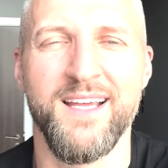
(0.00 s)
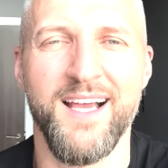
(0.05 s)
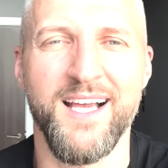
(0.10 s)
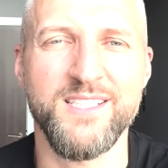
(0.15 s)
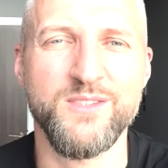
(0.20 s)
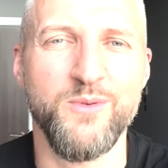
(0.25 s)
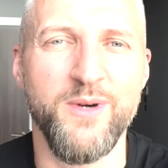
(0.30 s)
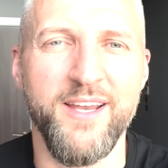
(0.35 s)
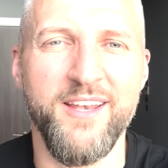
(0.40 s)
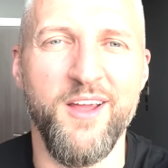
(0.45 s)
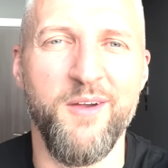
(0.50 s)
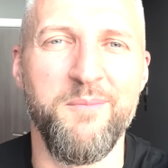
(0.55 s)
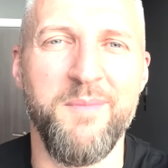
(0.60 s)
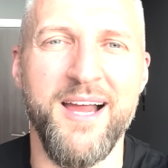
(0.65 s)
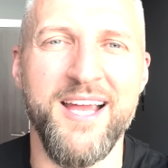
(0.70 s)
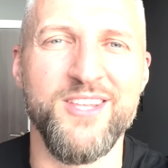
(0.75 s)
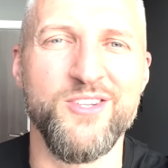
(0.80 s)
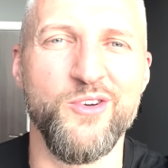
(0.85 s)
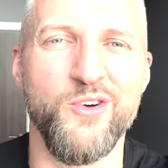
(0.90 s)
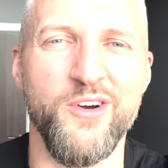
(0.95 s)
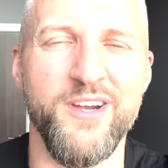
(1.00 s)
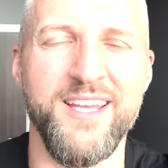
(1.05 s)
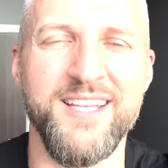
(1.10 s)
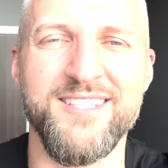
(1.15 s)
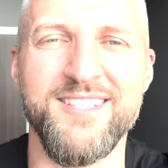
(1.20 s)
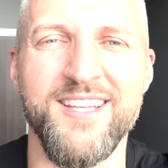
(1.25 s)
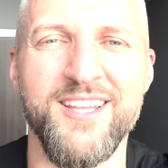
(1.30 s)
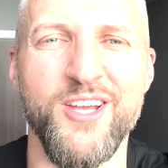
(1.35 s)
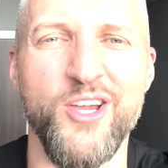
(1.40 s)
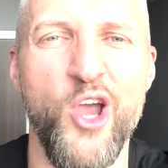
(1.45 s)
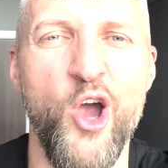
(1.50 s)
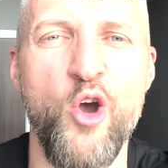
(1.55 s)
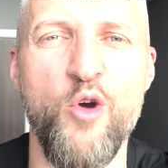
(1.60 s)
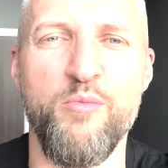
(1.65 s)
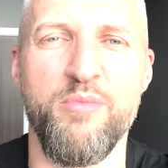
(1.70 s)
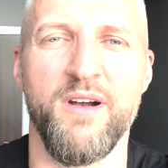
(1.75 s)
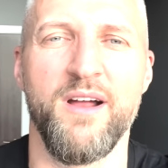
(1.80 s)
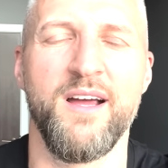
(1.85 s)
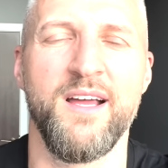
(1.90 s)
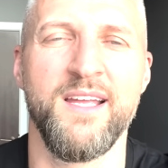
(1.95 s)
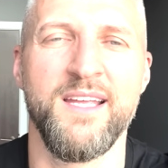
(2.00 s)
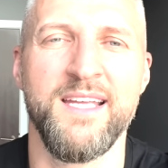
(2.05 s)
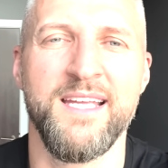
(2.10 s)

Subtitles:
That's why I don't mind talking to the Cobra.